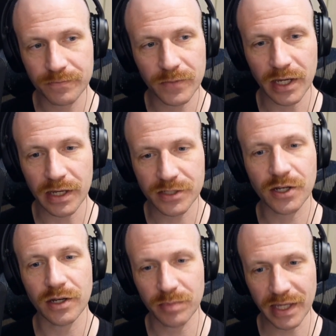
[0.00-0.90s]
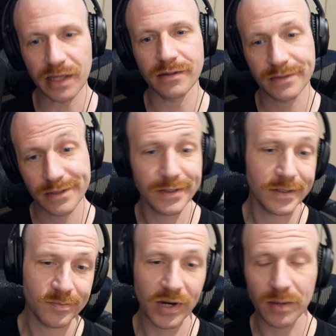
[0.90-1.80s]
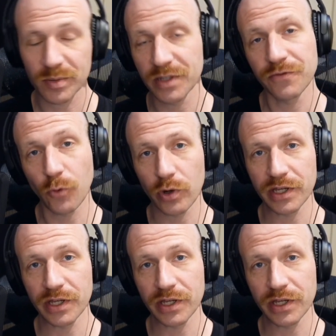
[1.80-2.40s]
It's going to be probably 4